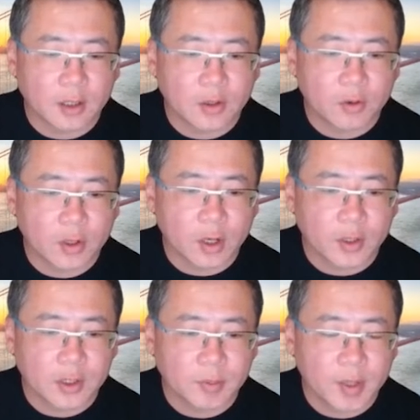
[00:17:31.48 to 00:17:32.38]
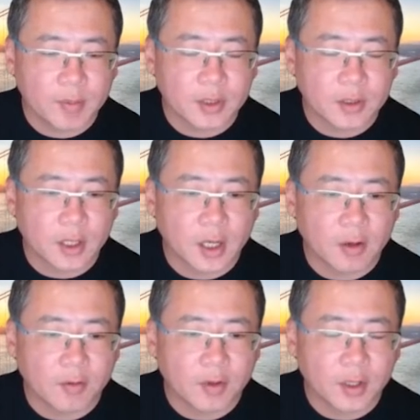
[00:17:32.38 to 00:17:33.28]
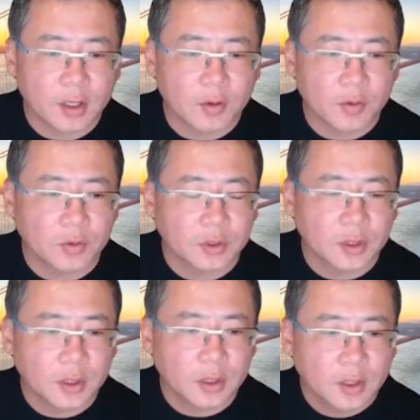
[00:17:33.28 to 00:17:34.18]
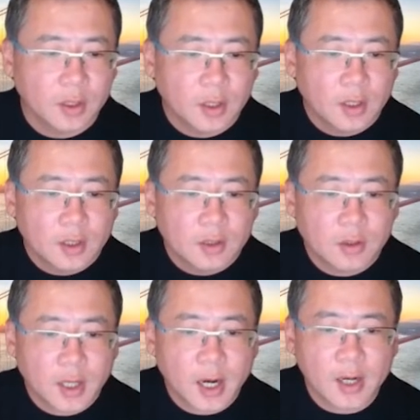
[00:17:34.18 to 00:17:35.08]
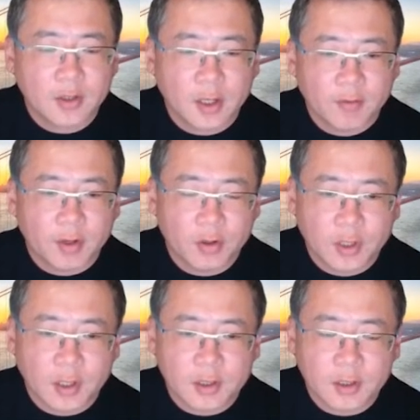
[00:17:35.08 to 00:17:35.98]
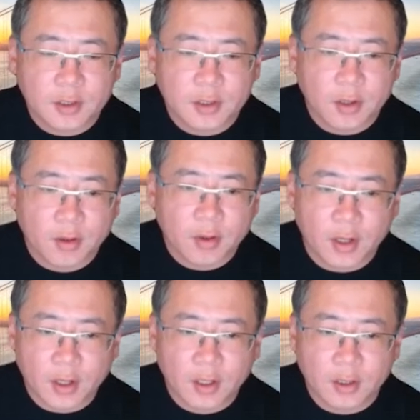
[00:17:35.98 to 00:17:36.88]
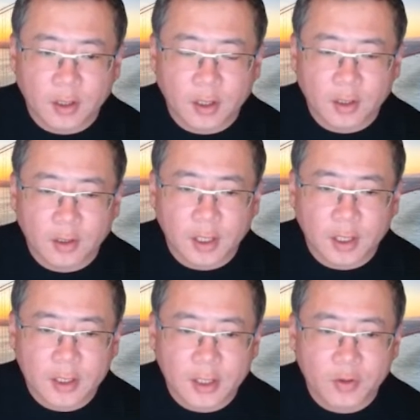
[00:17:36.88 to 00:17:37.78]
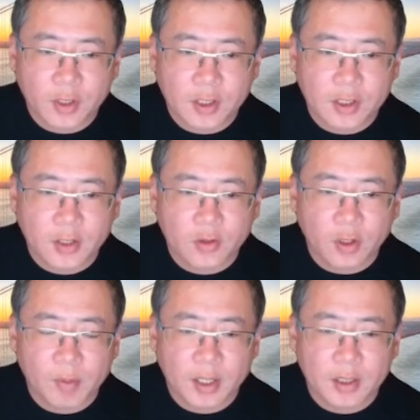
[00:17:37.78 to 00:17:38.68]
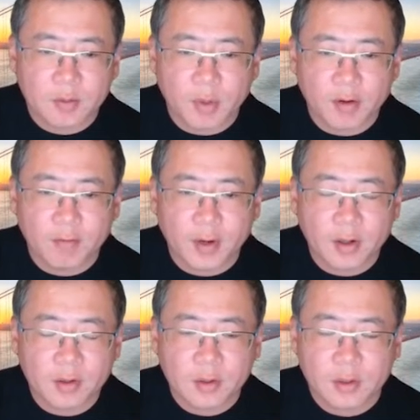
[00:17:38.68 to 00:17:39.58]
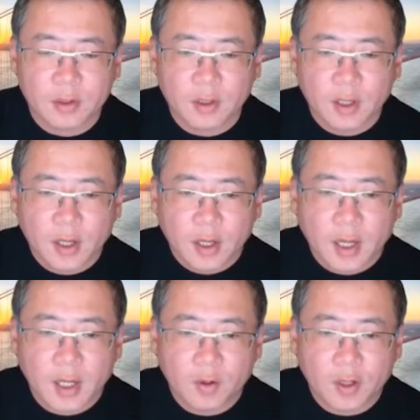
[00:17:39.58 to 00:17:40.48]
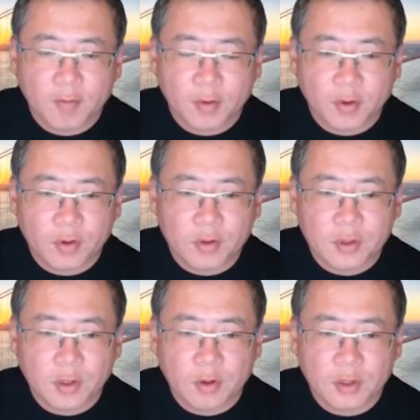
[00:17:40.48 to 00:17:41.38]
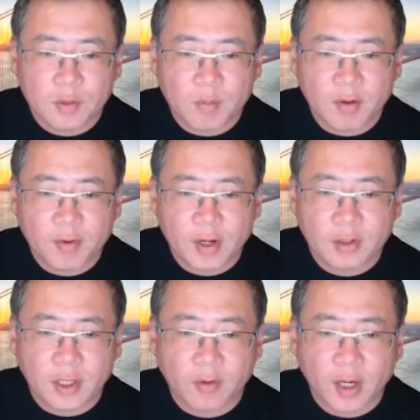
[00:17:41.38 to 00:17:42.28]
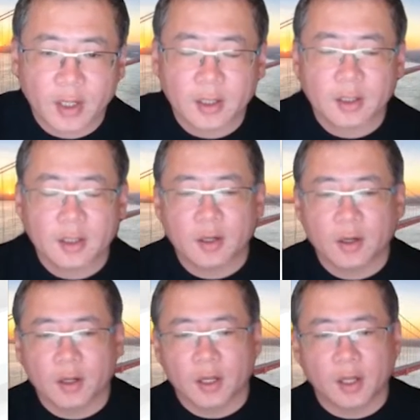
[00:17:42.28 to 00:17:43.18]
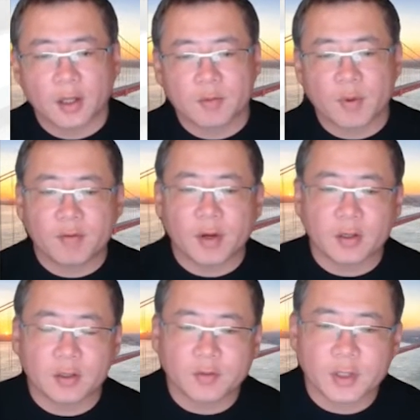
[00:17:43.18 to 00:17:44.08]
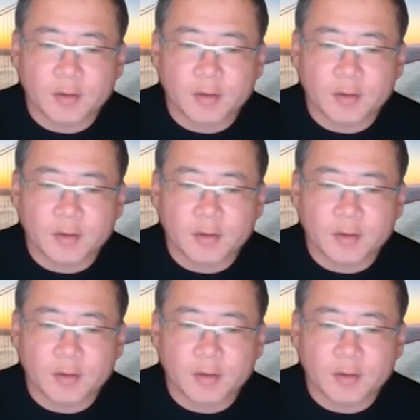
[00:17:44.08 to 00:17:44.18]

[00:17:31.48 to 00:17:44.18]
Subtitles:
during our experiments, we conclude. So currently we notice the data generator generates many small files. And if you use those small files directly, small files, we